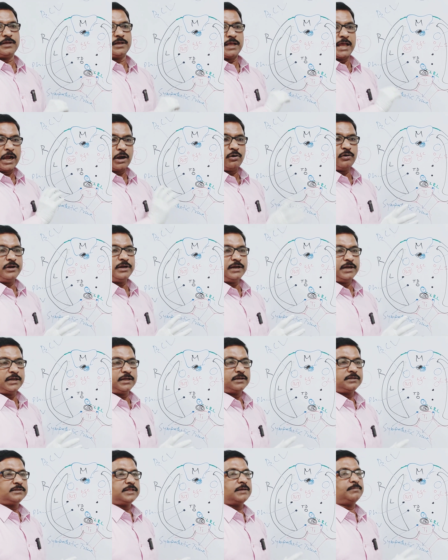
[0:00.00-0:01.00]

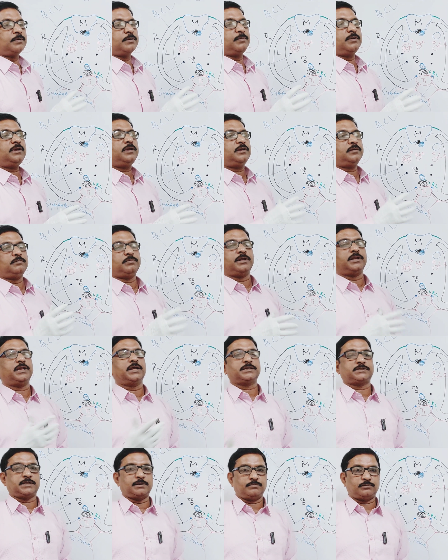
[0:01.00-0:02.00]
Accordingly, there may be
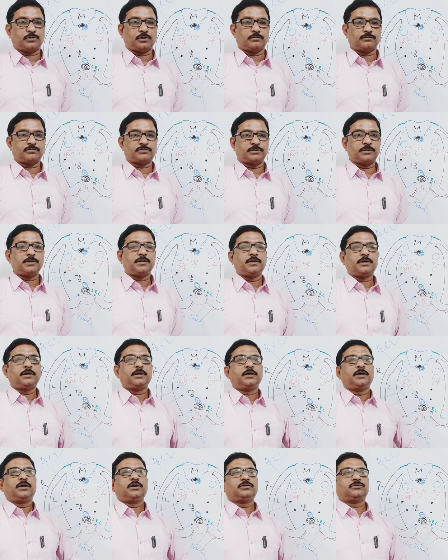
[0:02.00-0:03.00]
various symptoms.
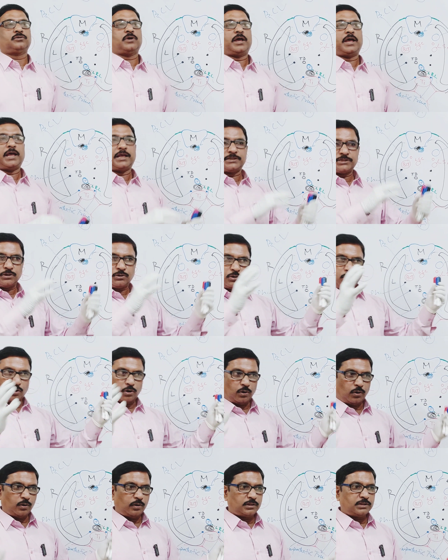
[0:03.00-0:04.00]
So as a whole,
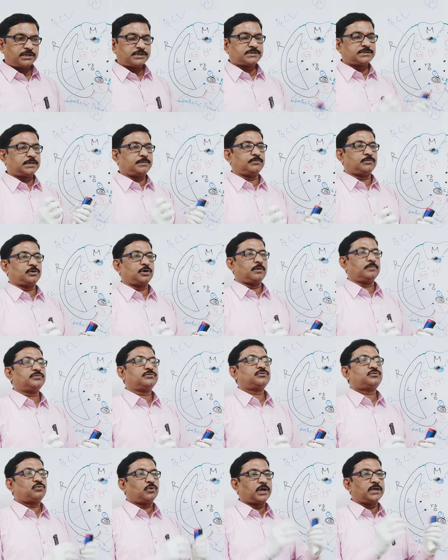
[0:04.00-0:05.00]
all these
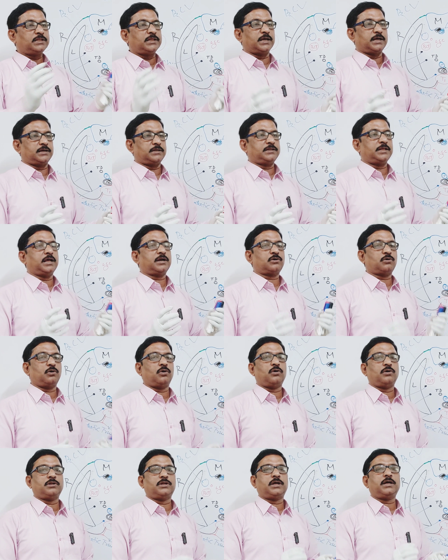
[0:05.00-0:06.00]
symptoms together, they are
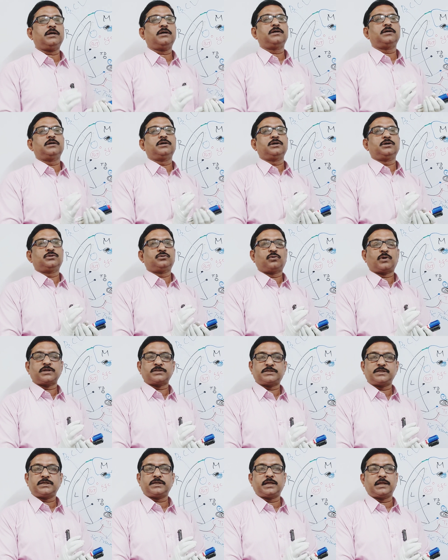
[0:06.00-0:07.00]
called the
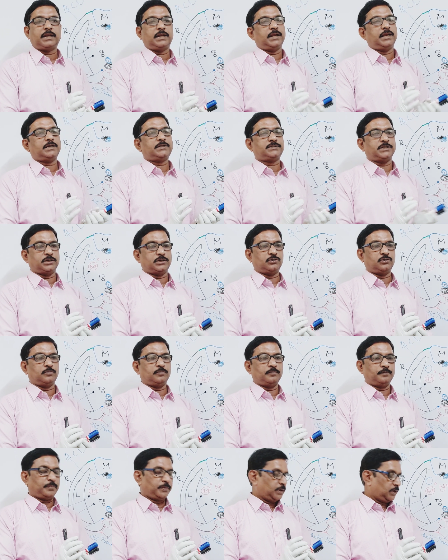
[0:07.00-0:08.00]
thoracic inlet
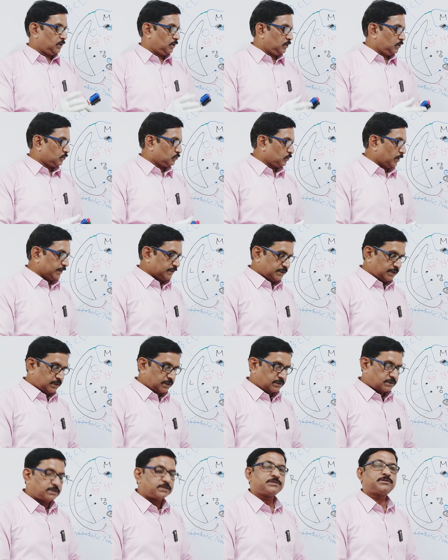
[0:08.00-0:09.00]
syndrome. So I
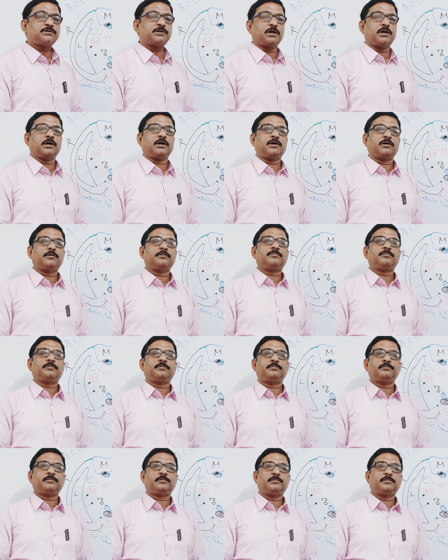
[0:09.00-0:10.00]
think this is
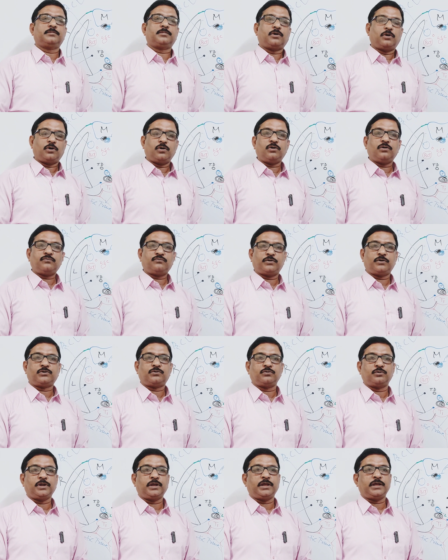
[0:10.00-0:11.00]
all
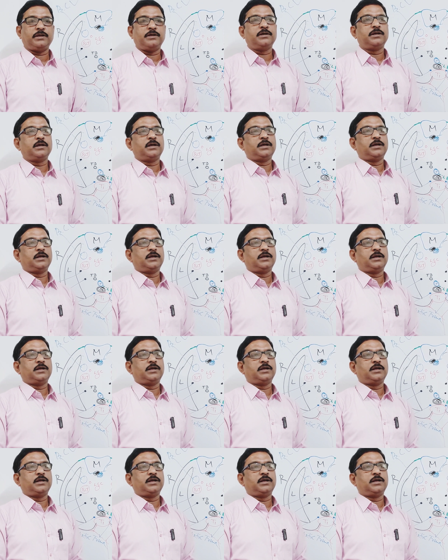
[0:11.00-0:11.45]
for today.